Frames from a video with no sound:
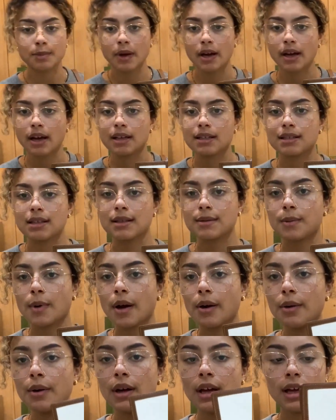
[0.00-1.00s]
purse as
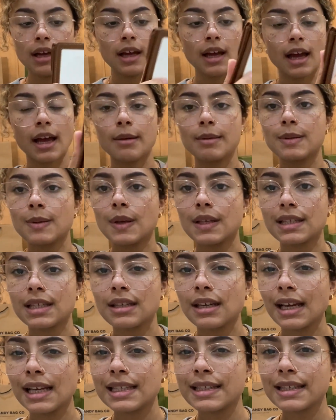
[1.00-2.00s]
well, and so it's a
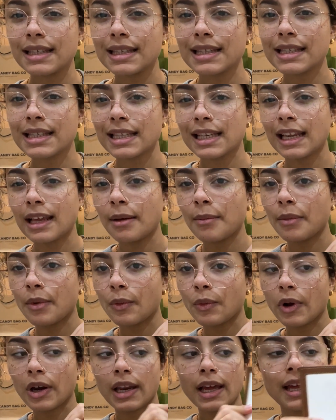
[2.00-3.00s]
nice slim
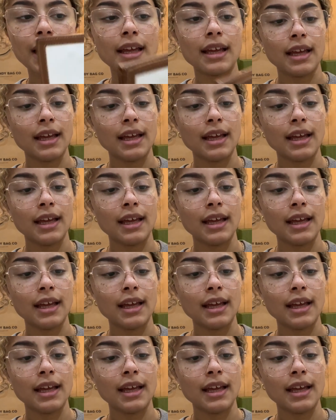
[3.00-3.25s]
wallet.